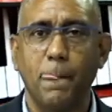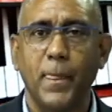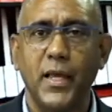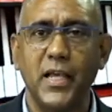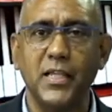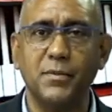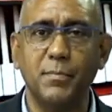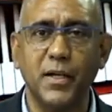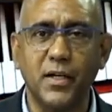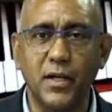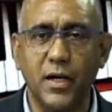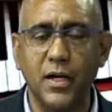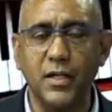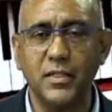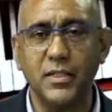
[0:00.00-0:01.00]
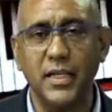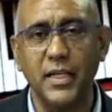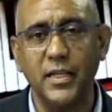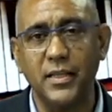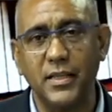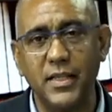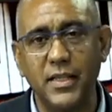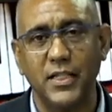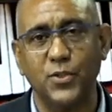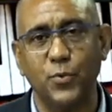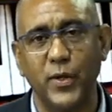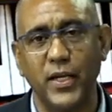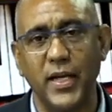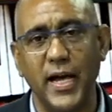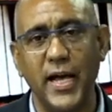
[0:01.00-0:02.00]
is because in this
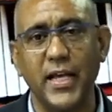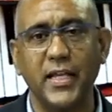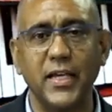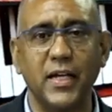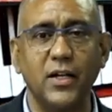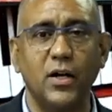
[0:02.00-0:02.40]
way I can